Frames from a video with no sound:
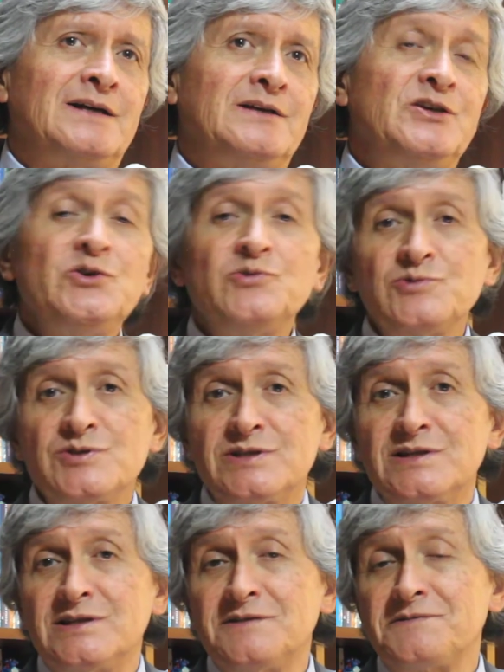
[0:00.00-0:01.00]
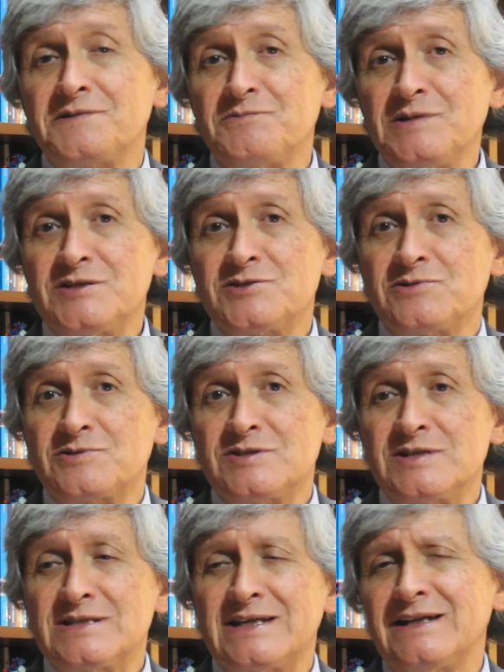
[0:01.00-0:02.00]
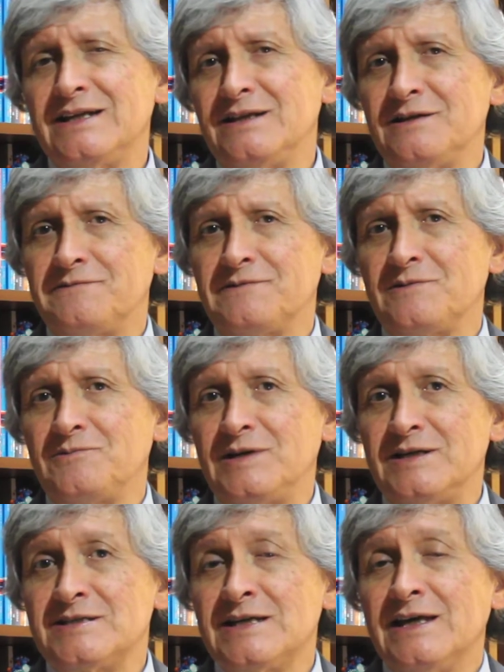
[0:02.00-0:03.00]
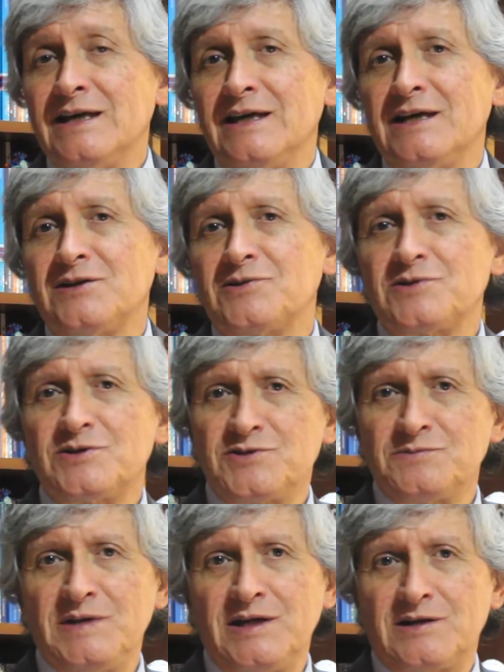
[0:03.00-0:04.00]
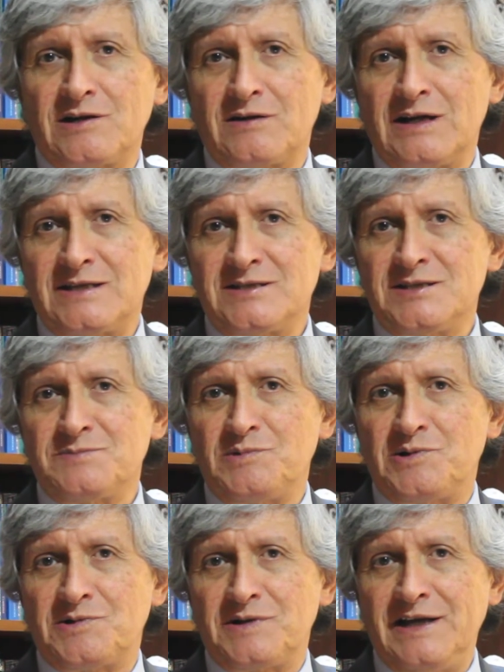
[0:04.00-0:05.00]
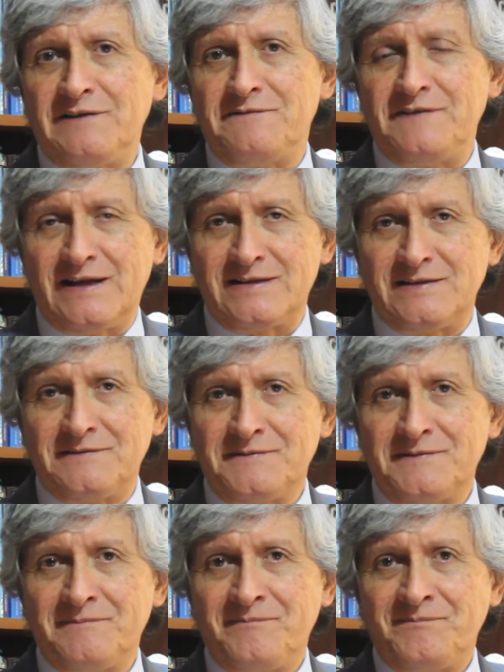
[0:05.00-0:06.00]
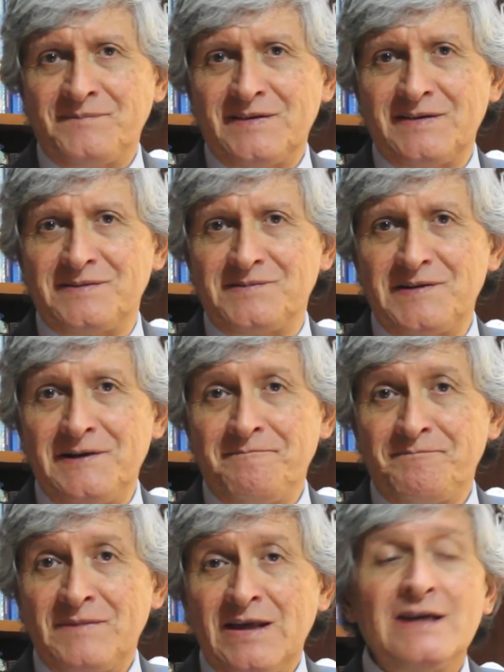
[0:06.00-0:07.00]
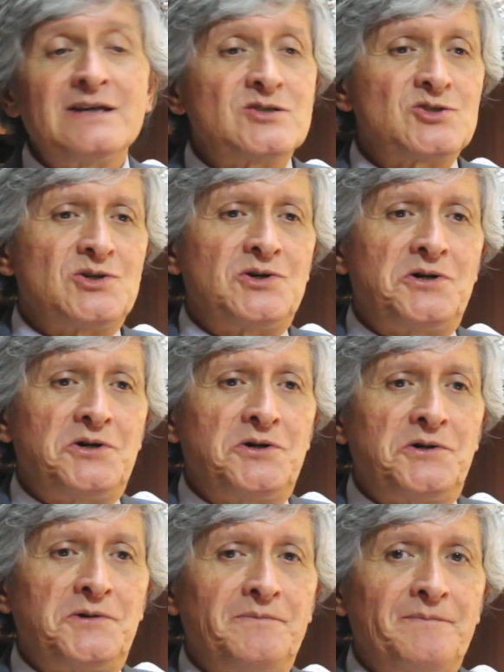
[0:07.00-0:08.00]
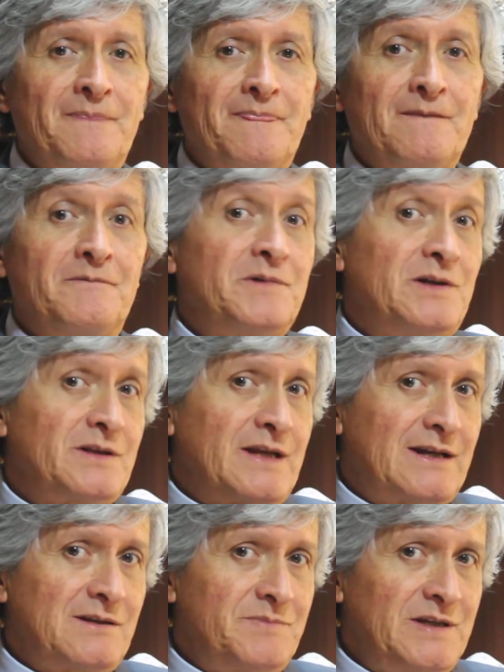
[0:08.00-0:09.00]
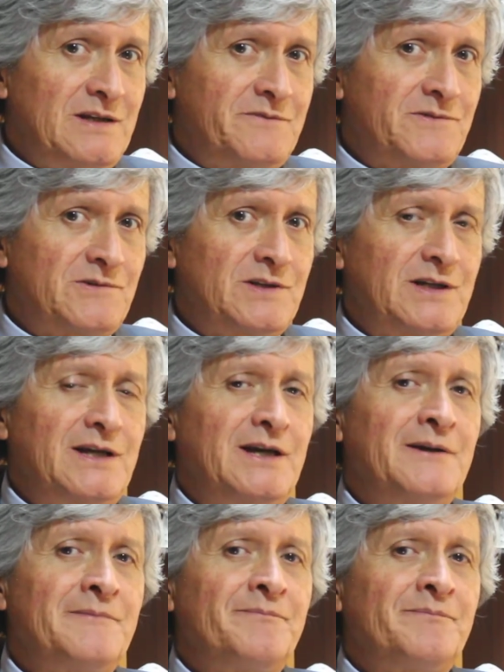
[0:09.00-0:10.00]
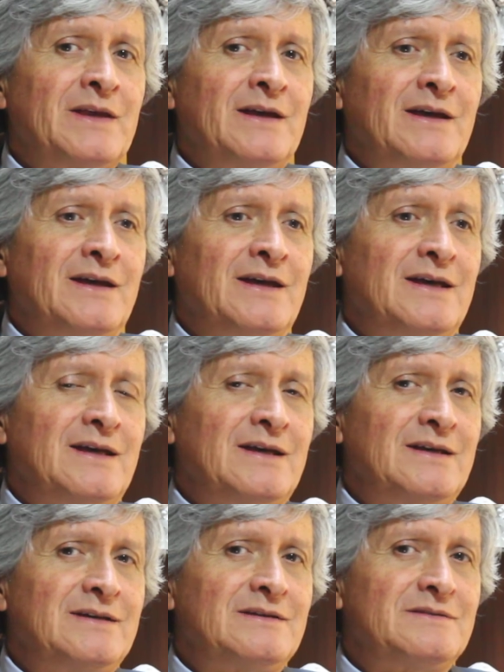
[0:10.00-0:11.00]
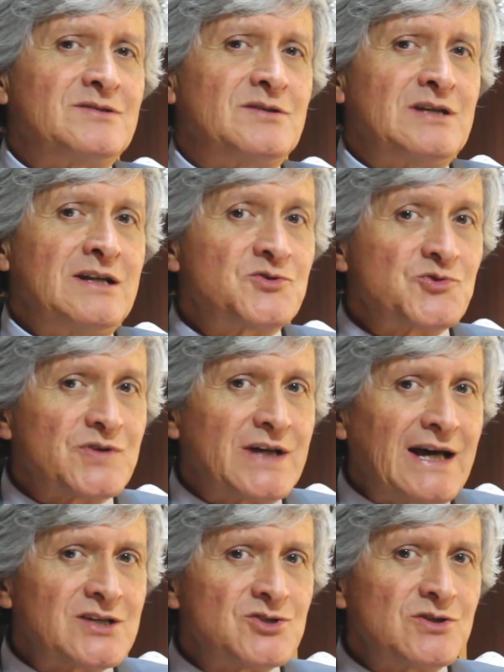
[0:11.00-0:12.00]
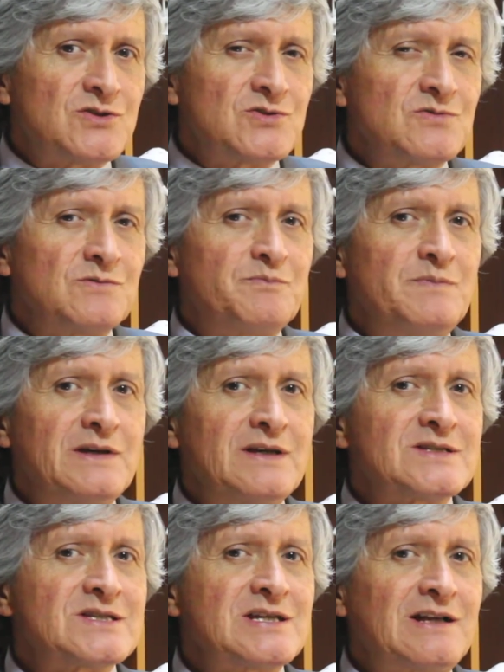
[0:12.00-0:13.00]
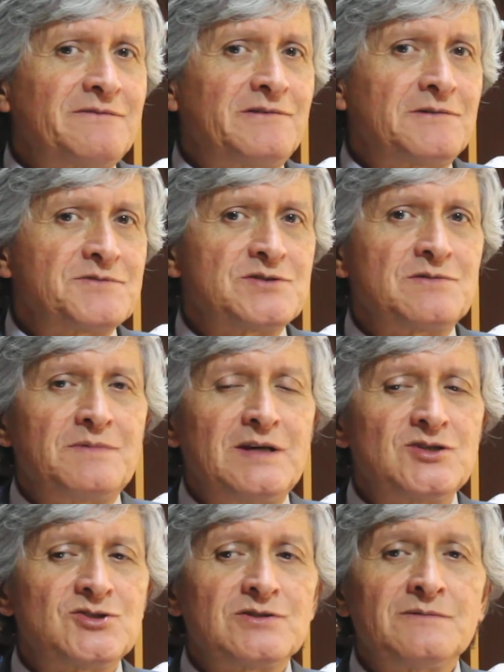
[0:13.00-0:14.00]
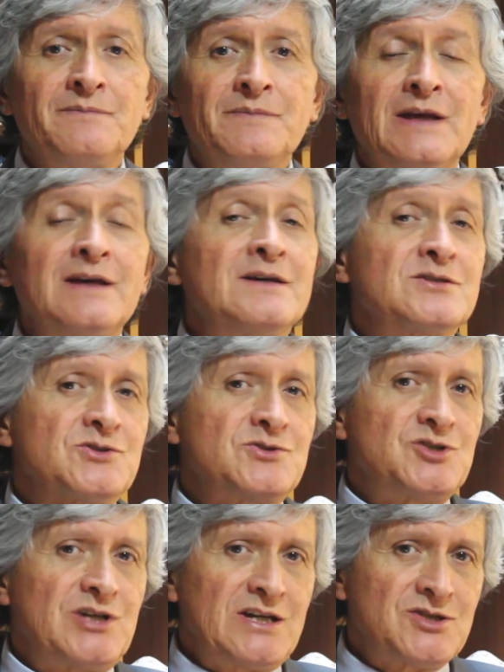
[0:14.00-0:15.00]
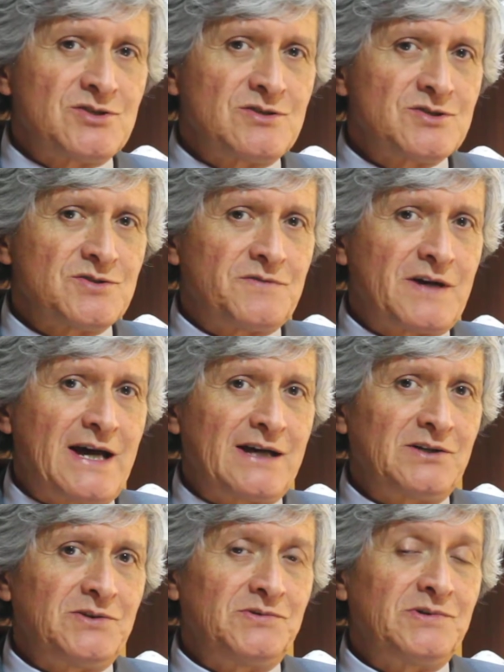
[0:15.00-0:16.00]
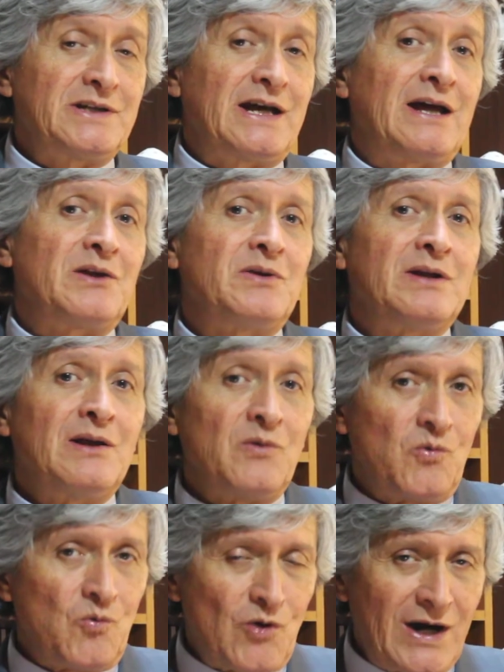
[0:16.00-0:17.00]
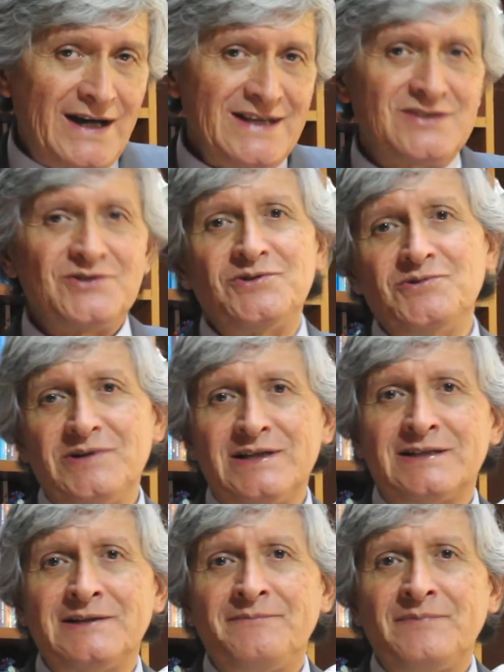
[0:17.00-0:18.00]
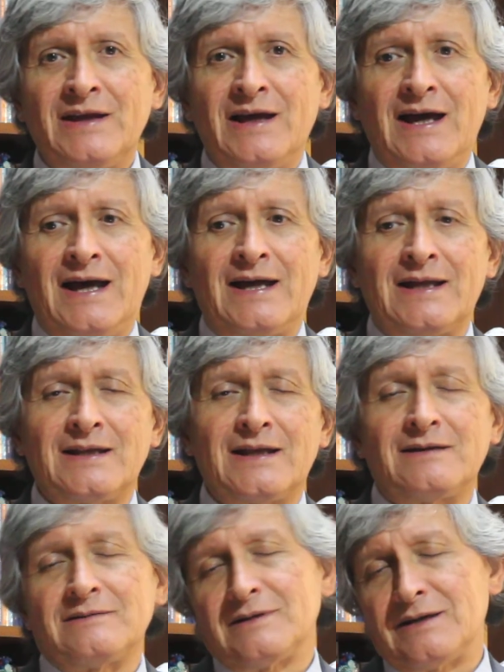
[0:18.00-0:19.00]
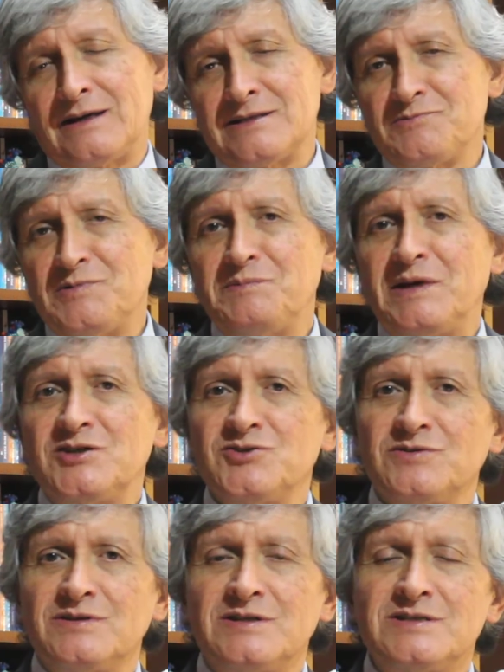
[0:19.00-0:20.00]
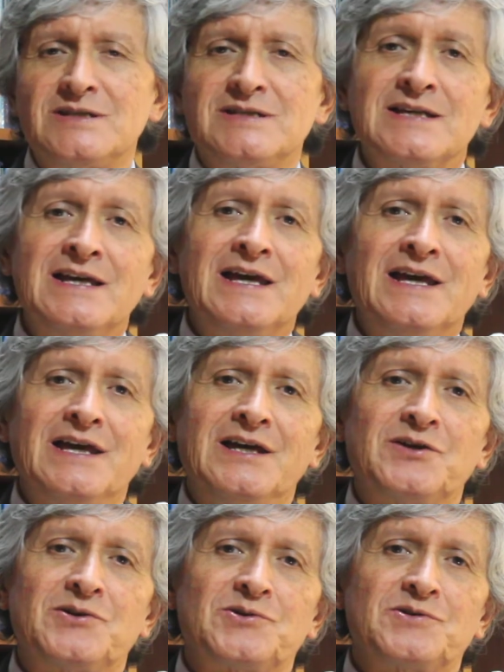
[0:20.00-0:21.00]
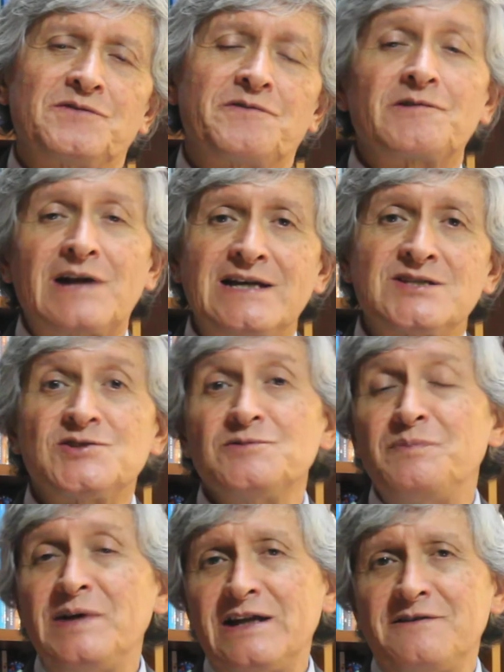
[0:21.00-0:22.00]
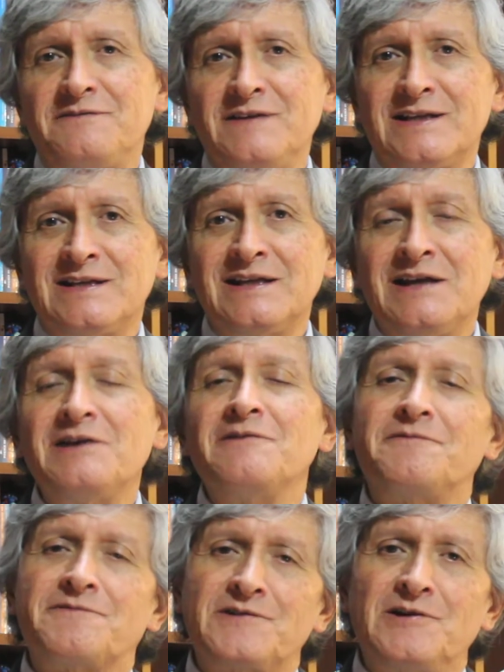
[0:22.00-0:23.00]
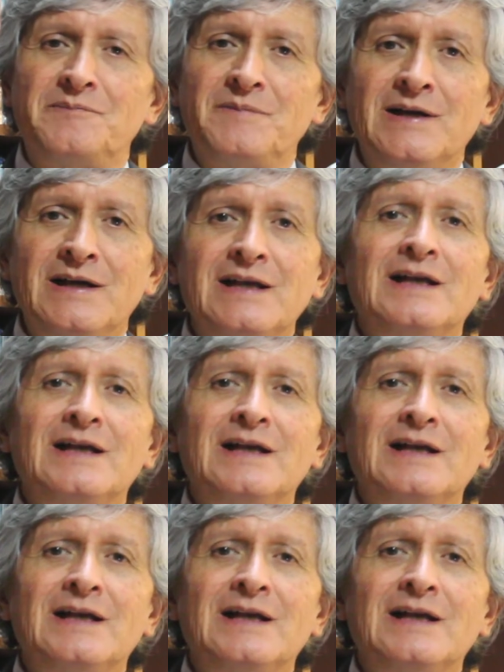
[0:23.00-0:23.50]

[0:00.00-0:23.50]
use, the different resources, and in different ways in order to make our classes more effective. Okay? So, well, that'll be it for the introduction to self-observation, suggestions of how to do it and why to do it. And as we mentioned, this is in order for us to benefit from